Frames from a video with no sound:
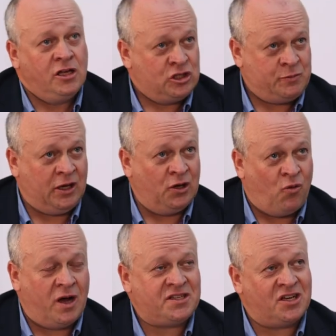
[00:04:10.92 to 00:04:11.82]
Speaking of
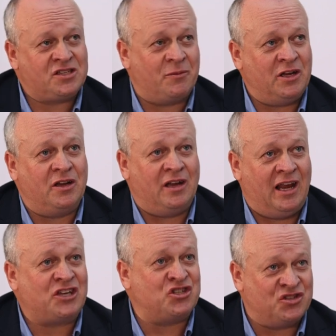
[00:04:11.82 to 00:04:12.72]
White House, I mean,
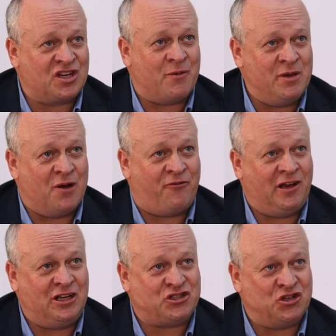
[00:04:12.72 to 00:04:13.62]
elections are coming up
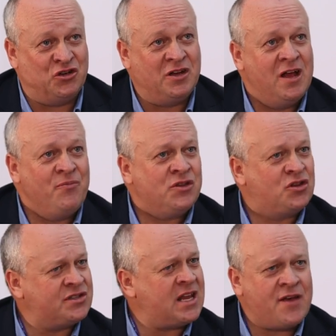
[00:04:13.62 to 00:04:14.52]
fairly soon.
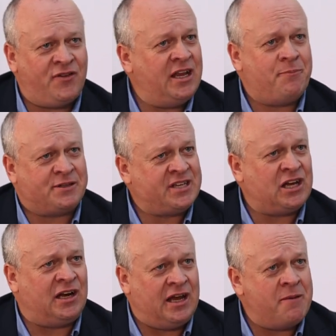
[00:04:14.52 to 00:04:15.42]
Does it have any
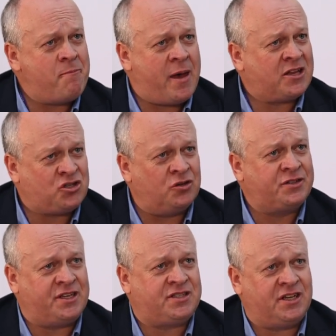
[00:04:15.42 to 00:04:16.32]
particular impact on
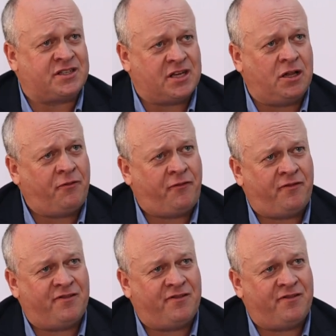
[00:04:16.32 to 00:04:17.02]
DC itself?